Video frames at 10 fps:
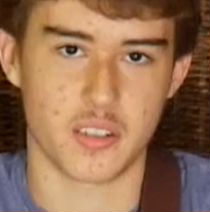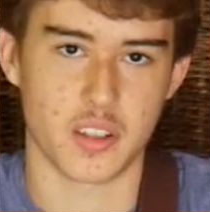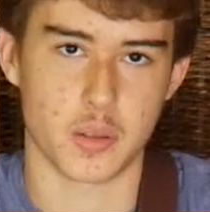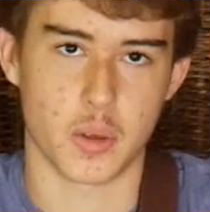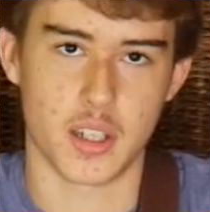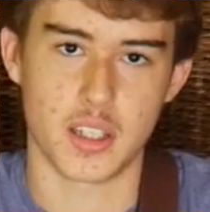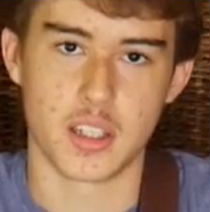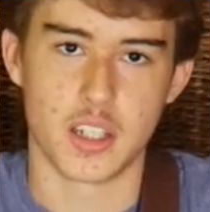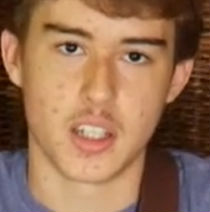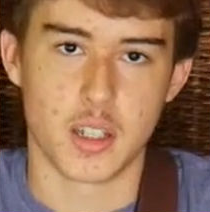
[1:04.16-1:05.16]
didn't really want it,
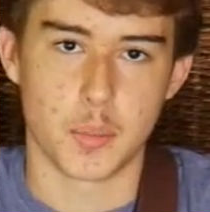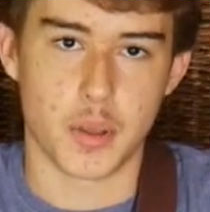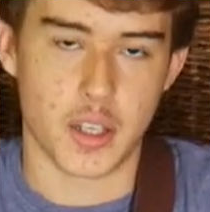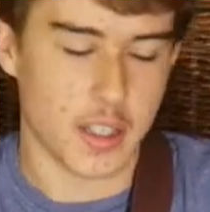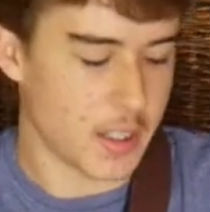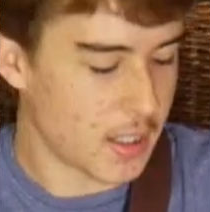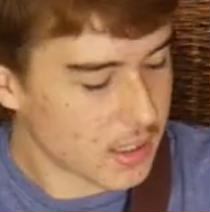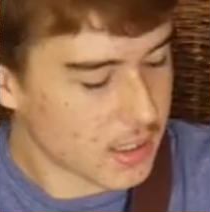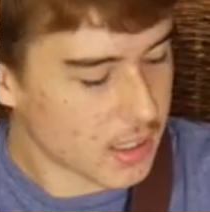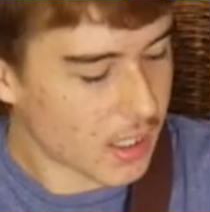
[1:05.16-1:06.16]
but
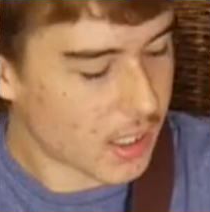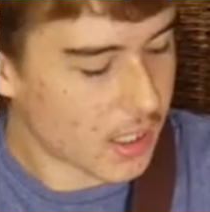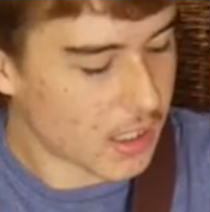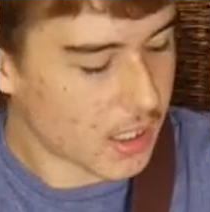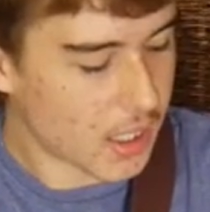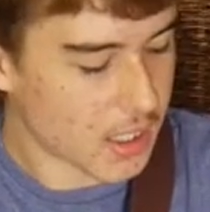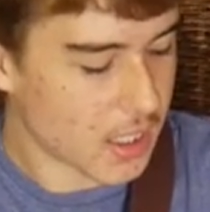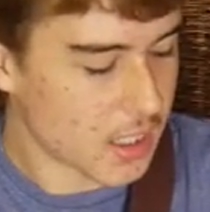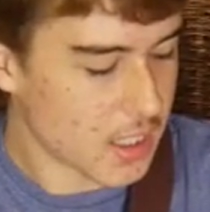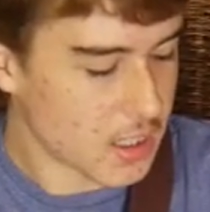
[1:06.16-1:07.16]
I
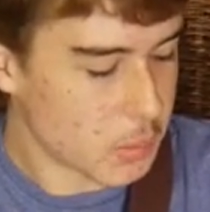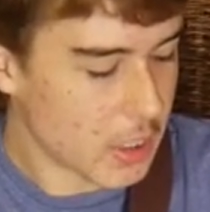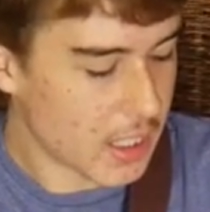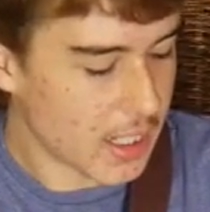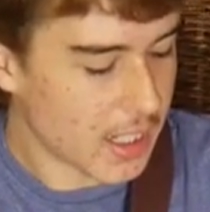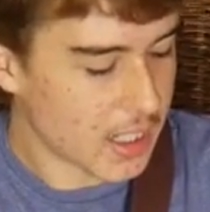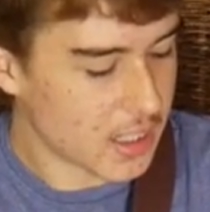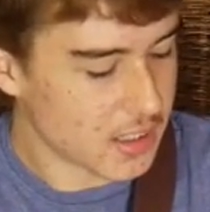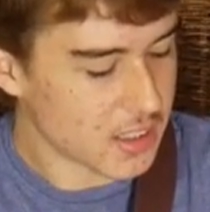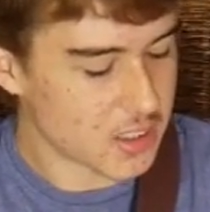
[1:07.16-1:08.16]
got it anyway,
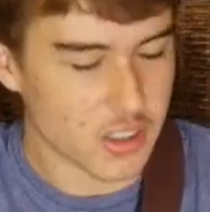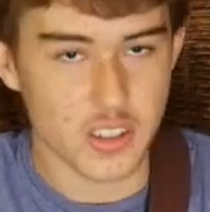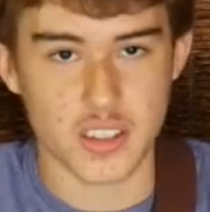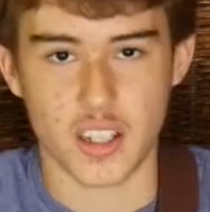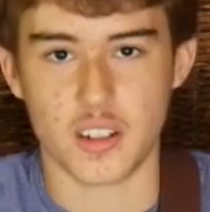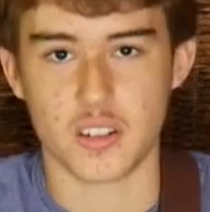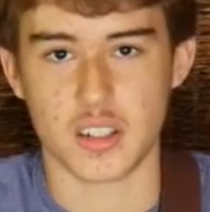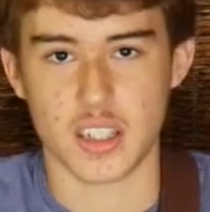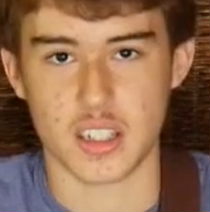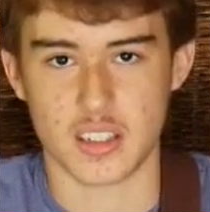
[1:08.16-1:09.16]
and it turns out
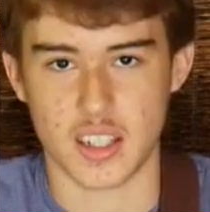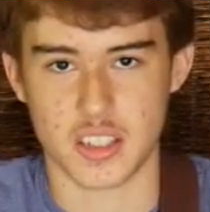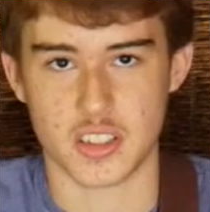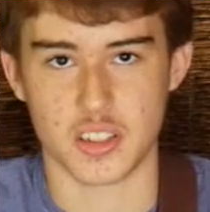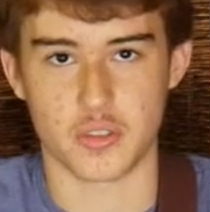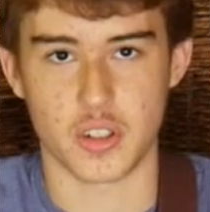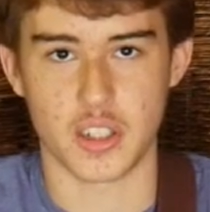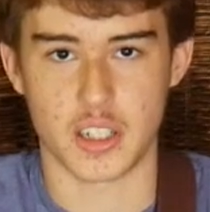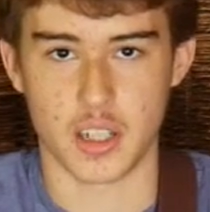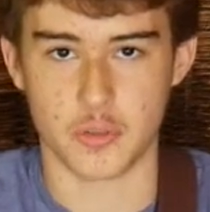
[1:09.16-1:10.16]
it's actually
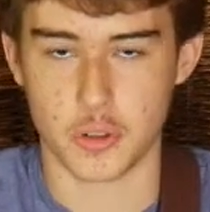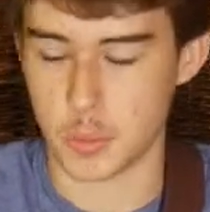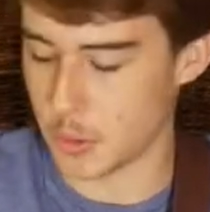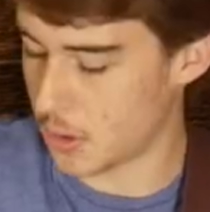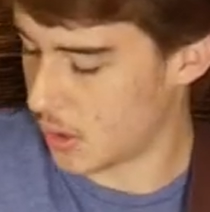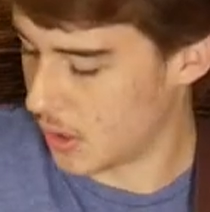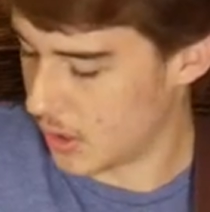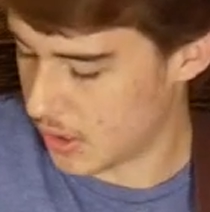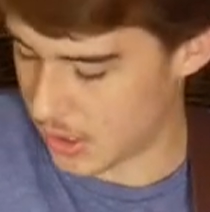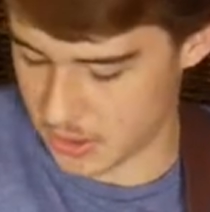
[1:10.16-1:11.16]
very comfortable.
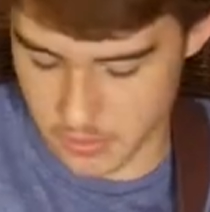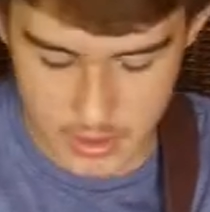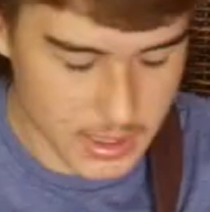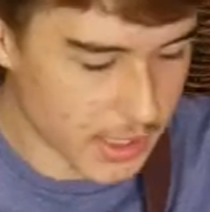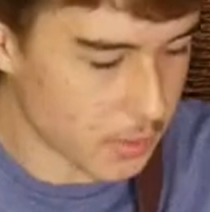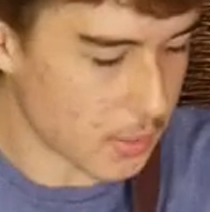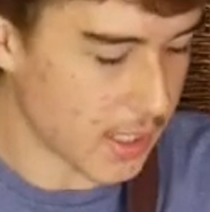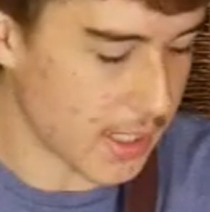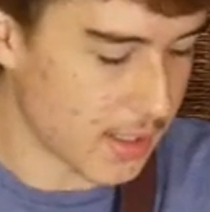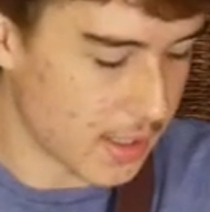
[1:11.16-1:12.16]
It's really
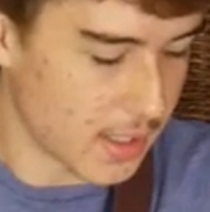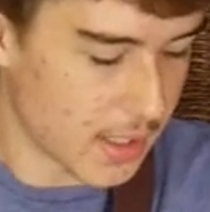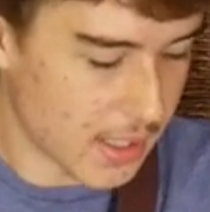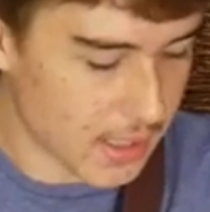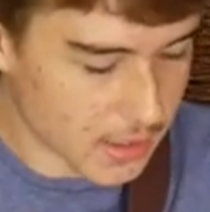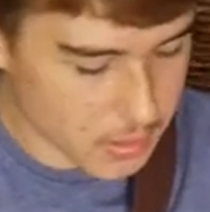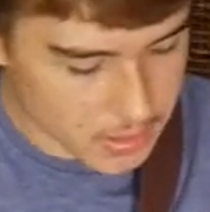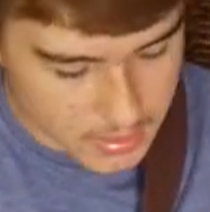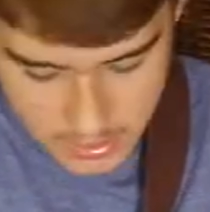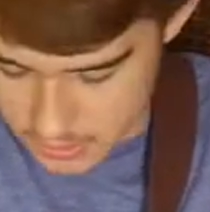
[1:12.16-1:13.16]
lightweight,
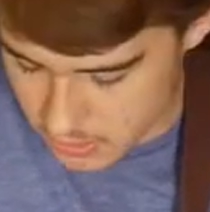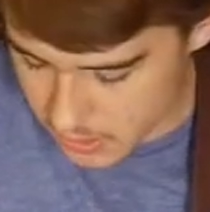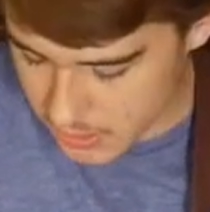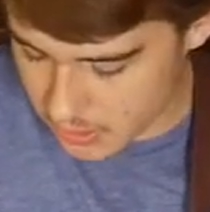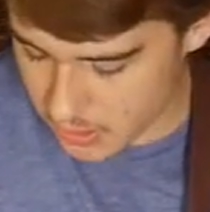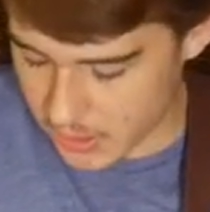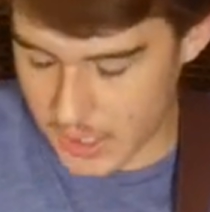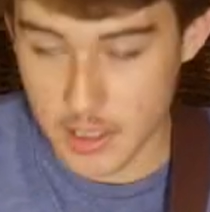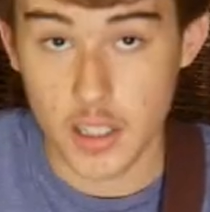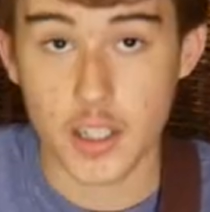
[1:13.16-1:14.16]
and the strings are
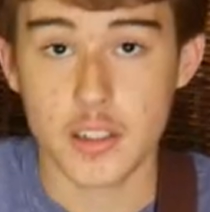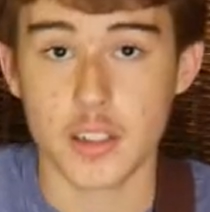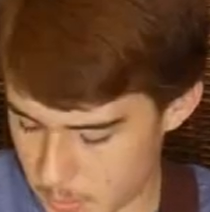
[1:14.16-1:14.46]
nylon.